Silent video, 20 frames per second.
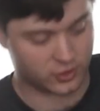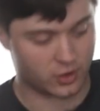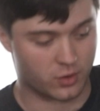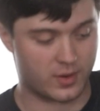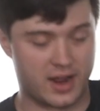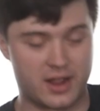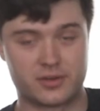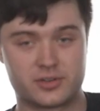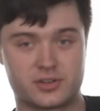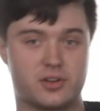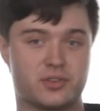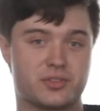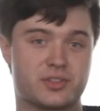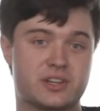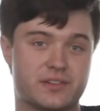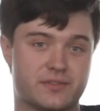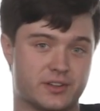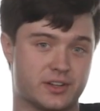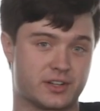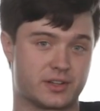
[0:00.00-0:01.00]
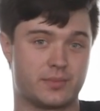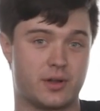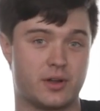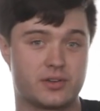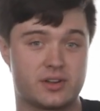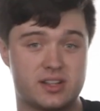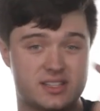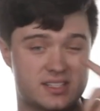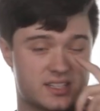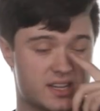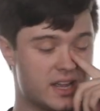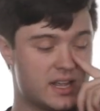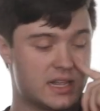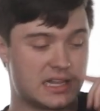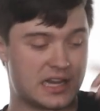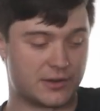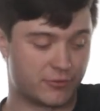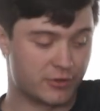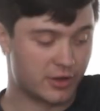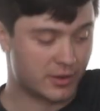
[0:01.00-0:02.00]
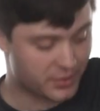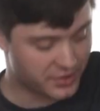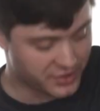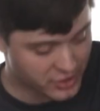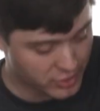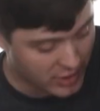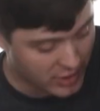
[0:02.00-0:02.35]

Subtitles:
around all the different components. If we had put the